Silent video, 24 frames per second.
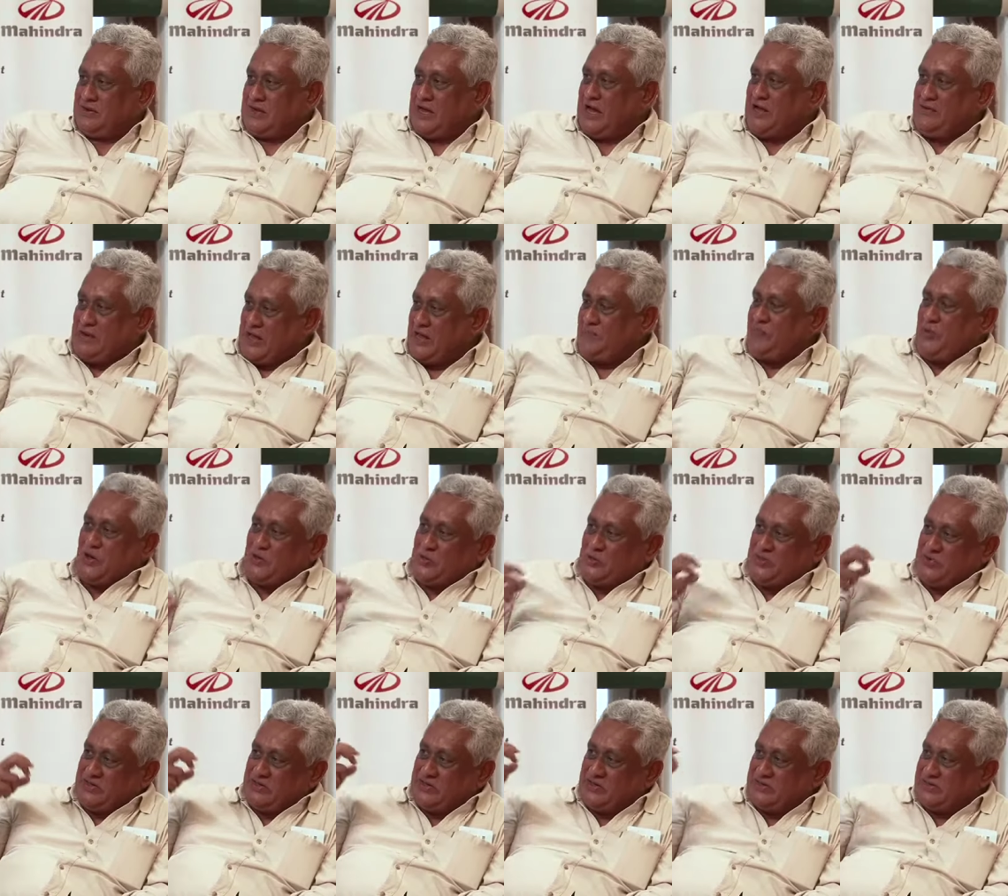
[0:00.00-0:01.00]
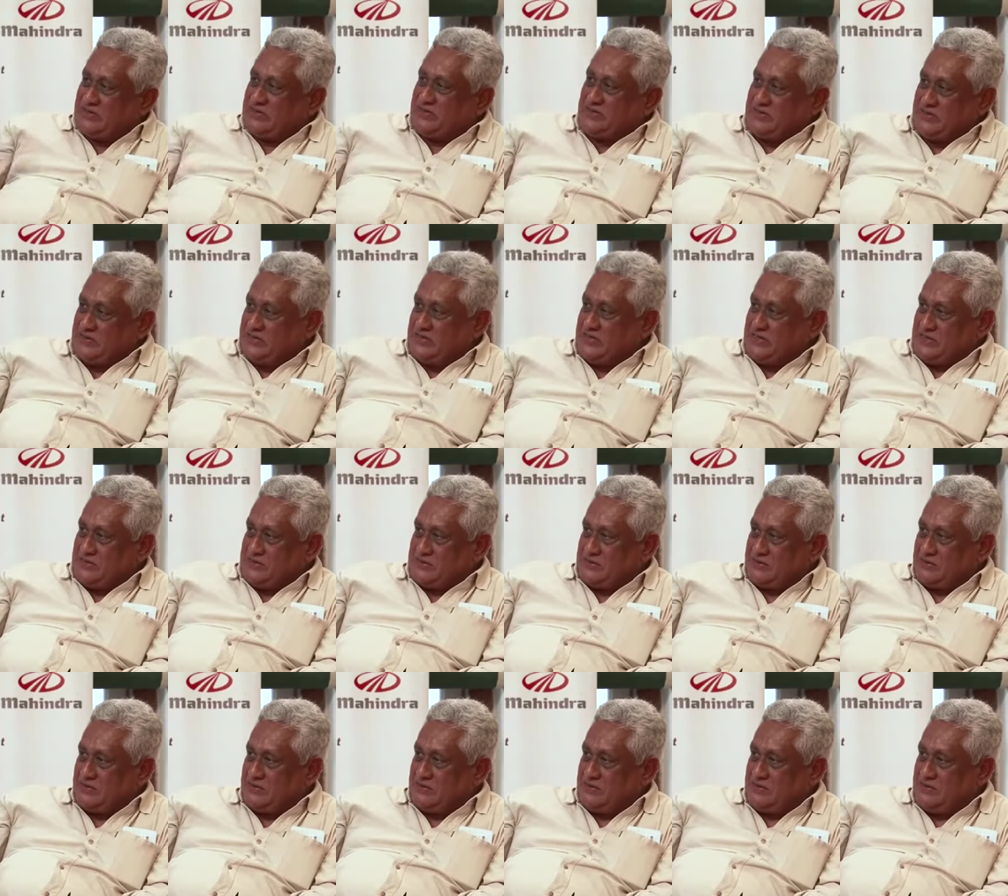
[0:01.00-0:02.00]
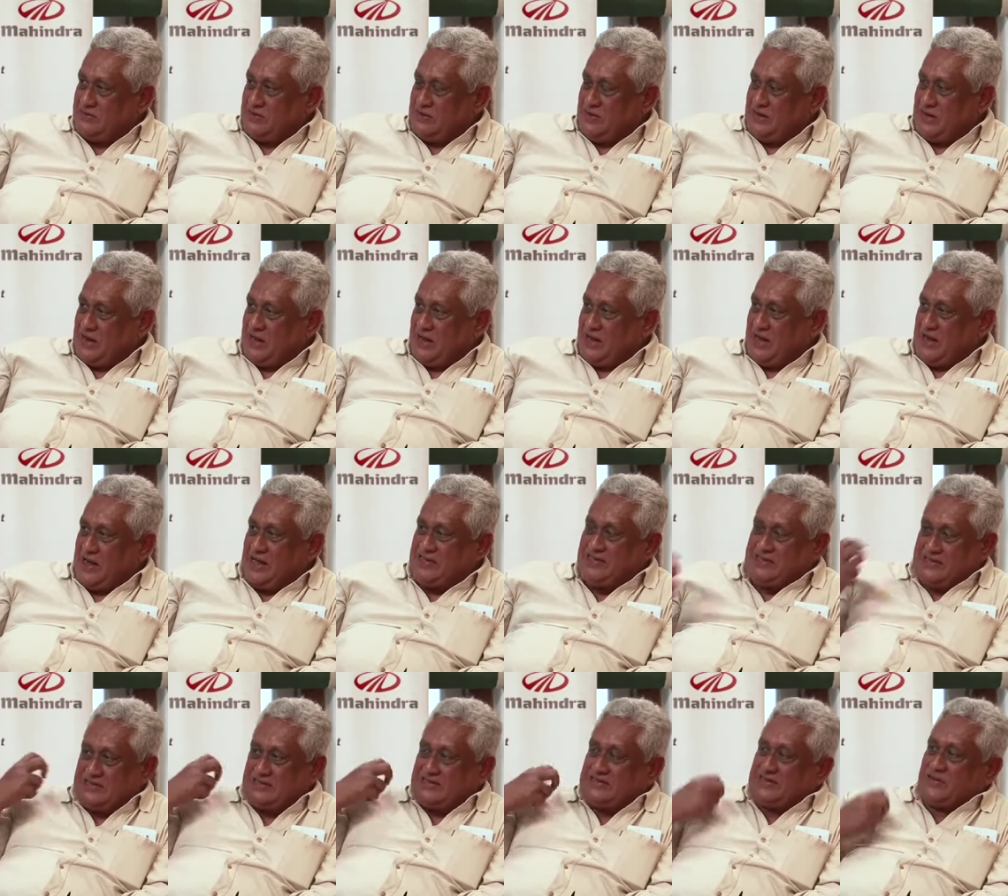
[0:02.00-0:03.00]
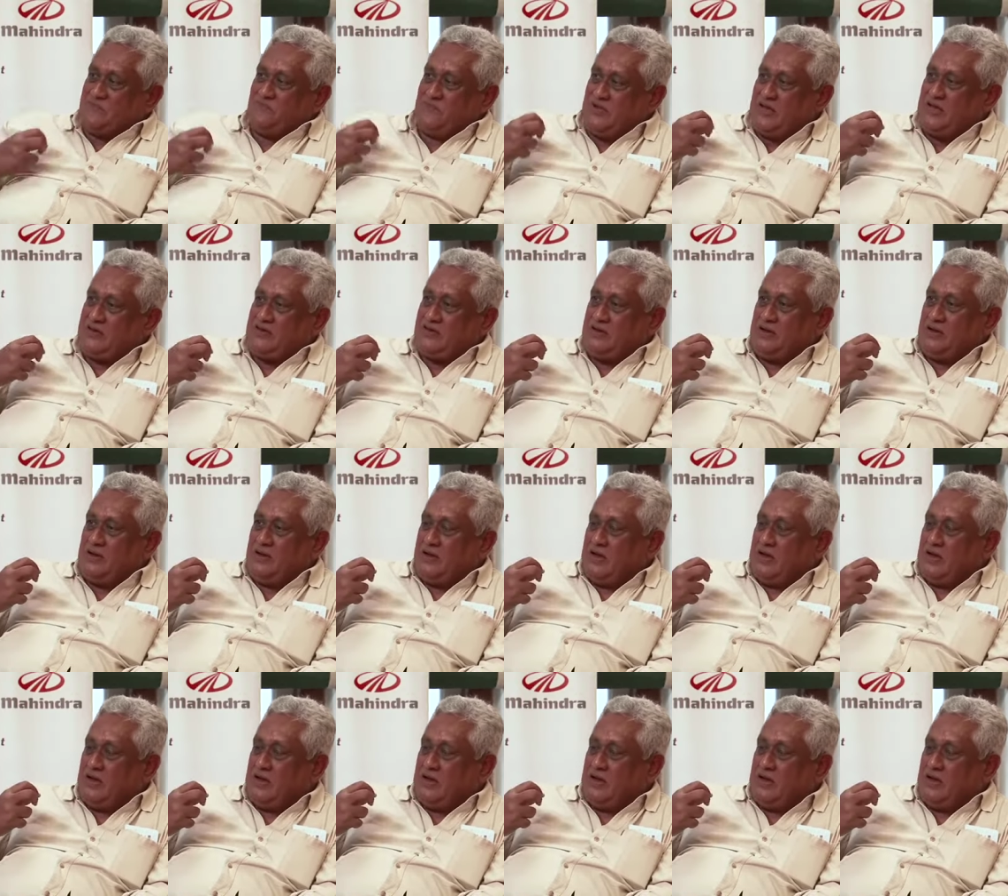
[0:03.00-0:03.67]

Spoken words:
And I'm not doing it as a critique. I think somewhere